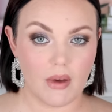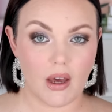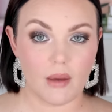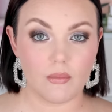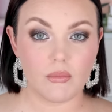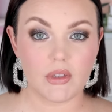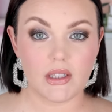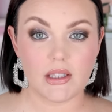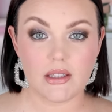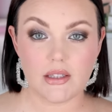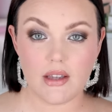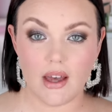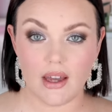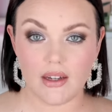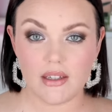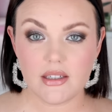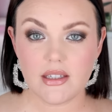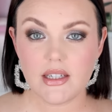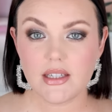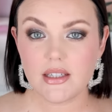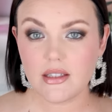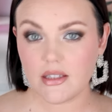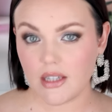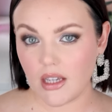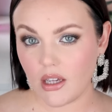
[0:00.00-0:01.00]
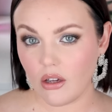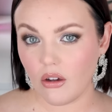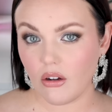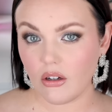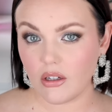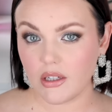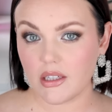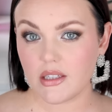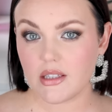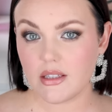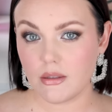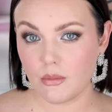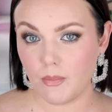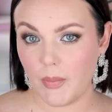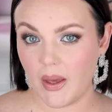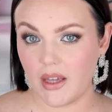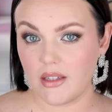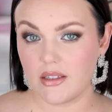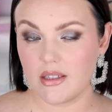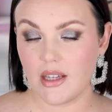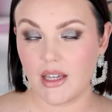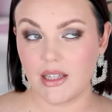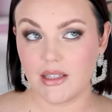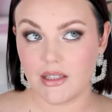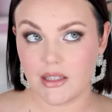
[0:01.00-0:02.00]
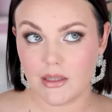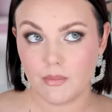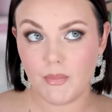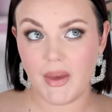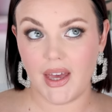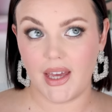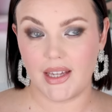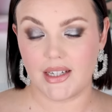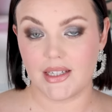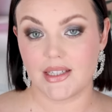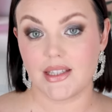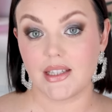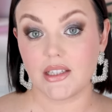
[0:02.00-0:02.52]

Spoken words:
I'm excited to see her expand